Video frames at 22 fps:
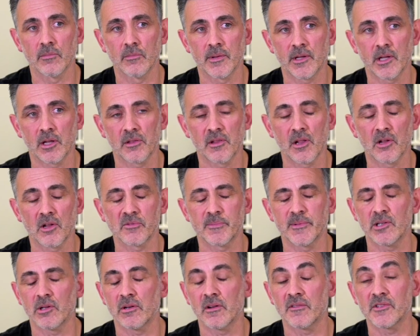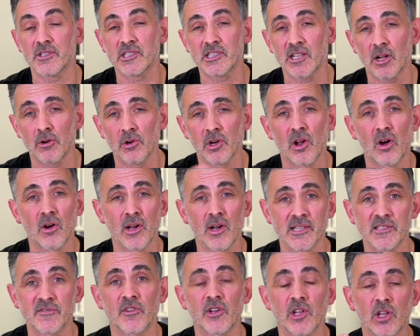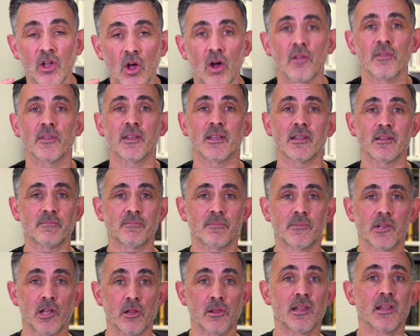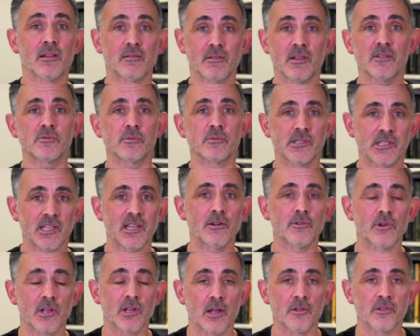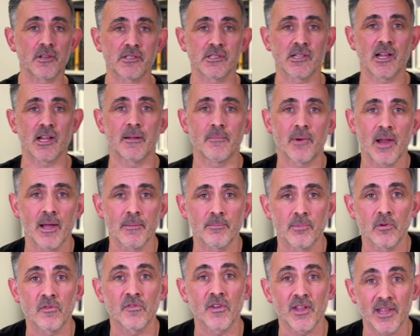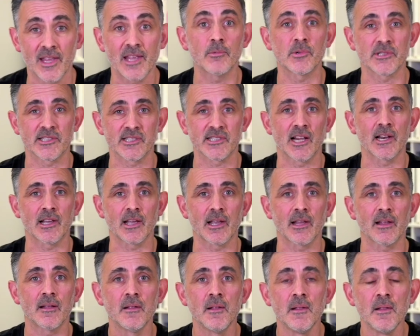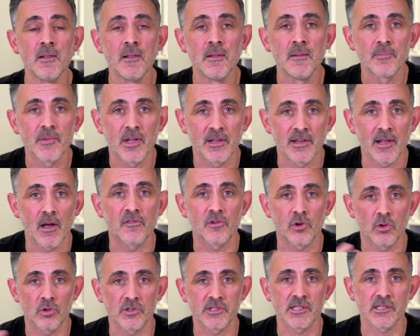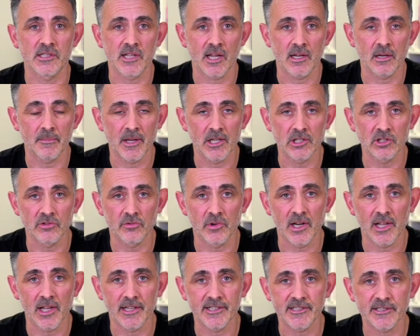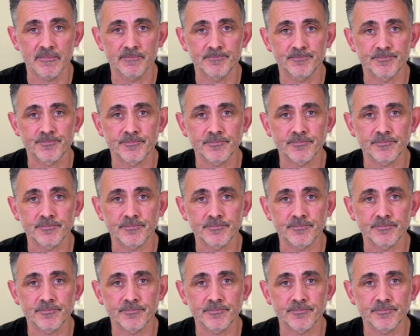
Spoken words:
Because Noel's been doing it for so long, he's forgotten it. Because this was a year ago, this night in Blackpool, he was selling it. And now, of course, it's getting a major release.